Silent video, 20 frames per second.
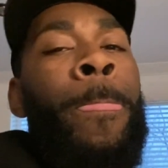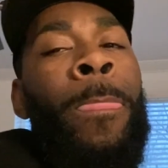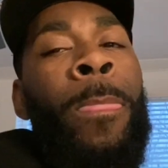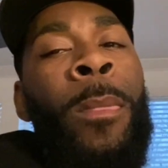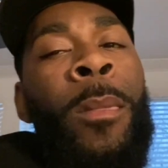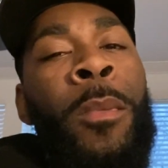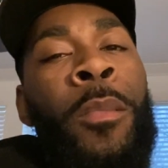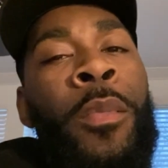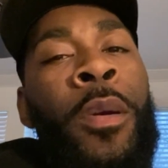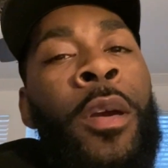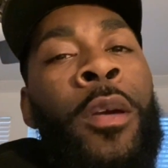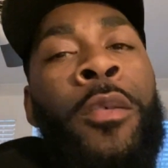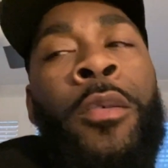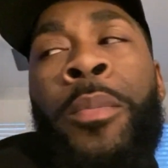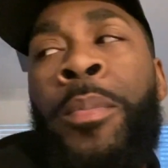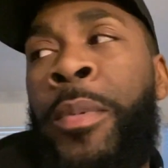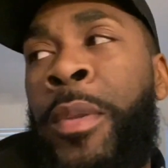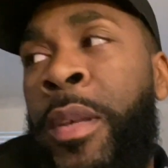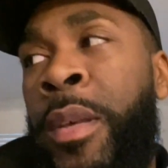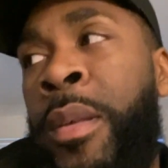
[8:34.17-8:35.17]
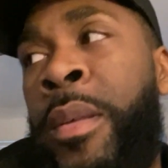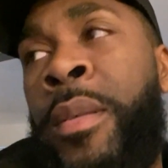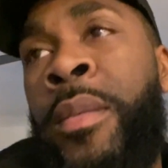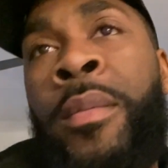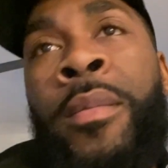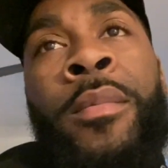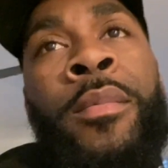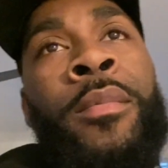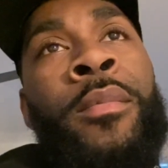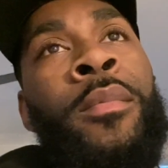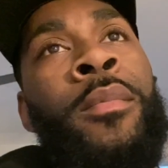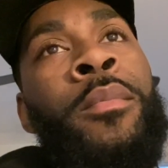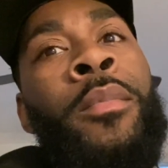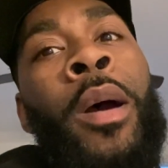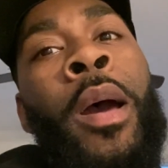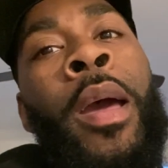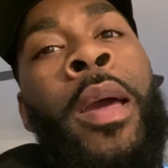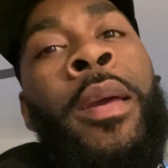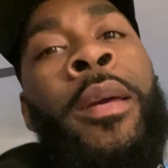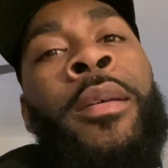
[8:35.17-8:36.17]
You better quit playing. But
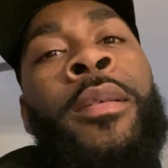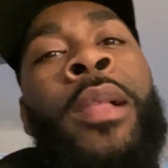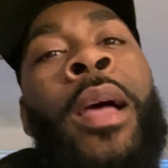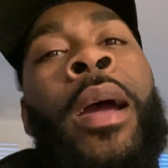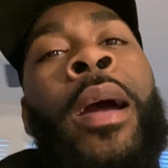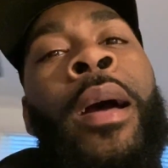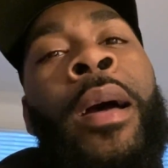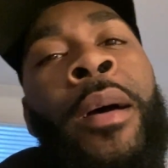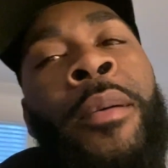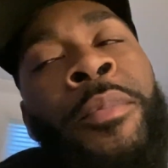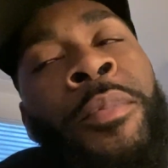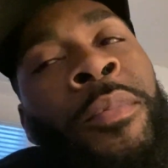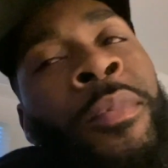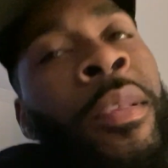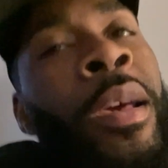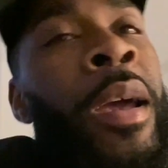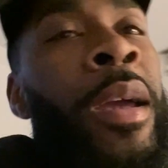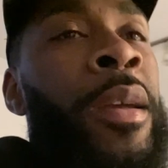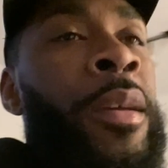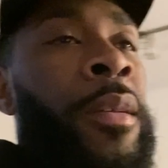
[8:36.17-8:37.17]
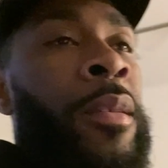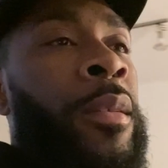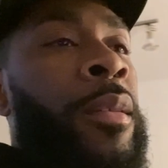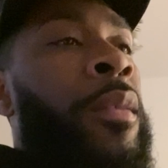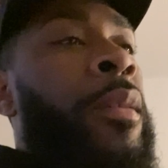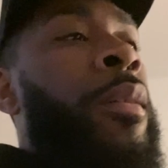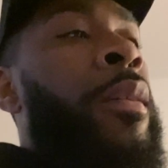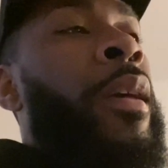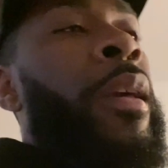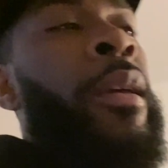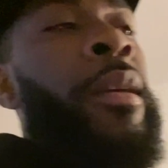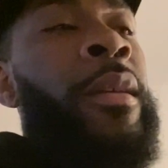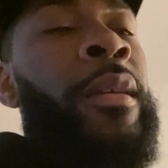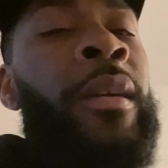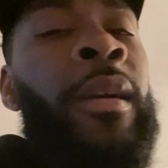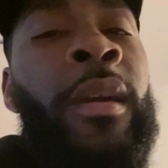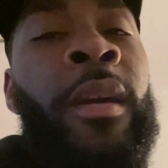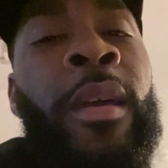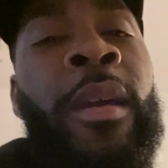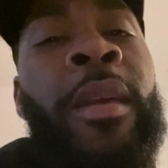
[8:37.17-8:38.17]
hey,
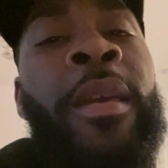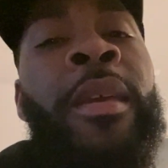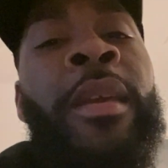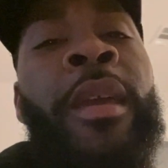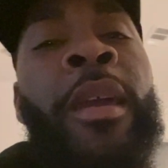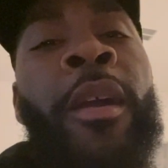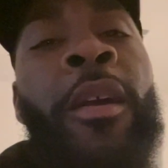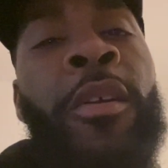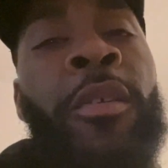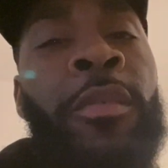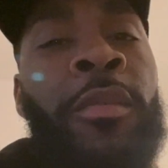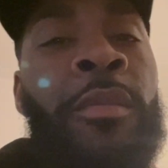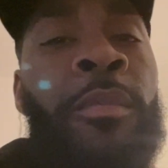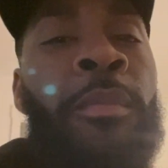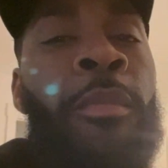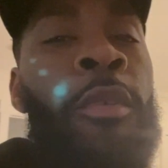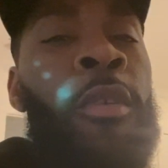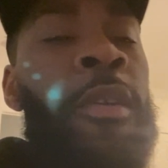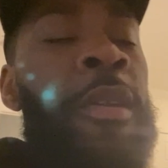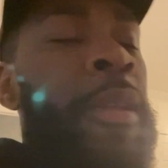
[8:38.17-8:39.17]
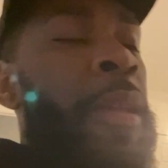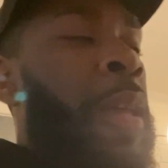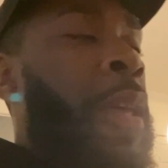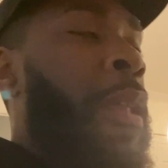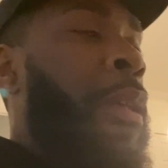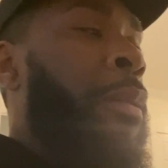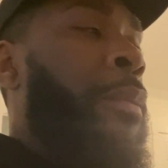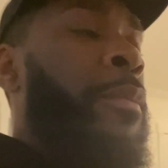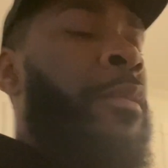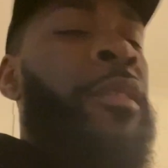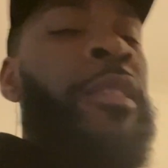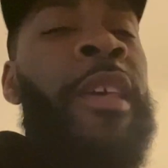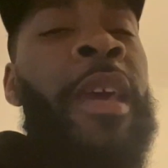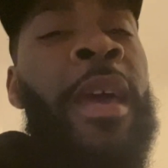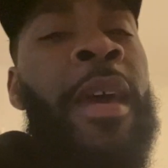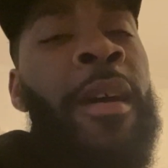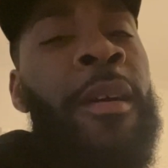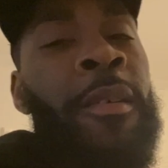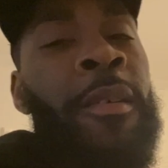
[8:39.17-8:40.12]
he get hurt more than any child